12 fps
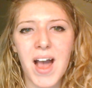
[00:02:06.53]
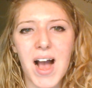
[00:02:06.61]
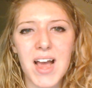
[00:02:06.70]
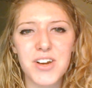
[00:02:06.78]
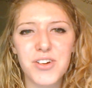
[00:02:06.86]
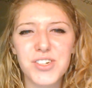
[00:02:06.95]

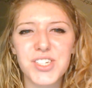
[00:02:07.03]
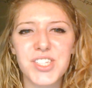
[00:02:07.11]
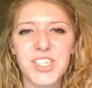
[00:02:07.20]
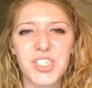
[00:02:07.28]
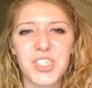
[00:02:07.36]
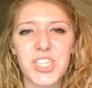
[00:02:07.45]
I noticed
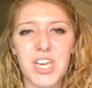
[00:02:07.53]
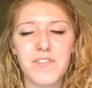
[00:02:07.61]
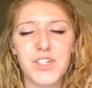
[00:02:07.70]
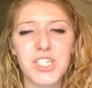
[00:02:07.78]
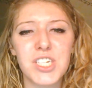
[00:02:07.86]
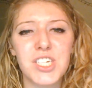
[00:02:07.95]
that the
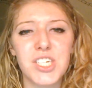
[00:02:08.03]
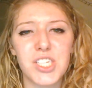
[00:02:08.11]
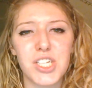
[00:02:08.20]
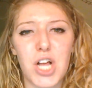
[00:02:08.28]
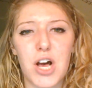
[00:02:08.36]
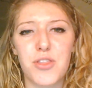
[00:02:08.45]
Savior teaches
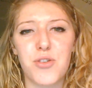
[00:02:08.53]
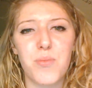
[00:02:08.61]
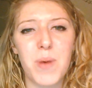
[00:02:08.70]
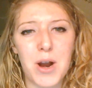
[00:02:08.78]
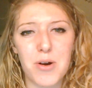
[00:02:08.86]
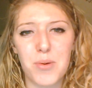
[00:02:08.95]
a lot through
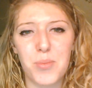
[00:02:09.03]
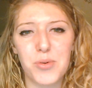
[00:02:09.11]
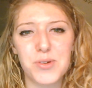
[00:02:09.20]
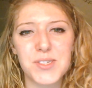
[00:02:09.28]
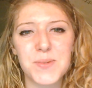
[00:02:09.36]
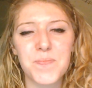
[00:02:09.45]

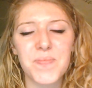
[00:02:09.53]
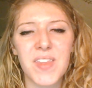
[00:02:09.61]
parables.